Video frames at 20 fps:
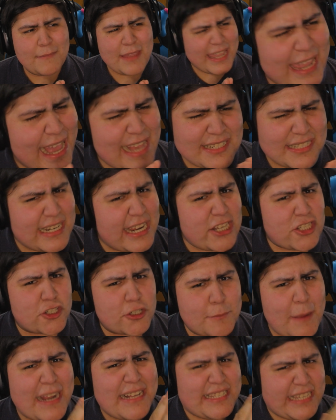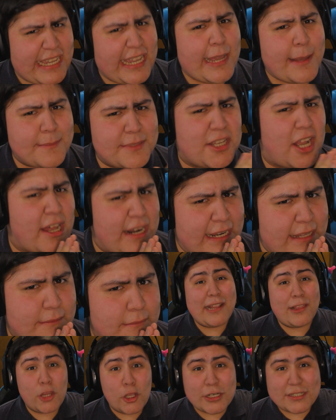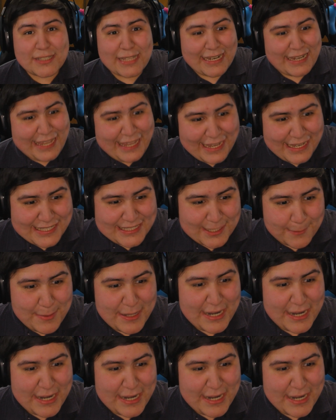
He hasn't answered my DMs on it, but it looks like he has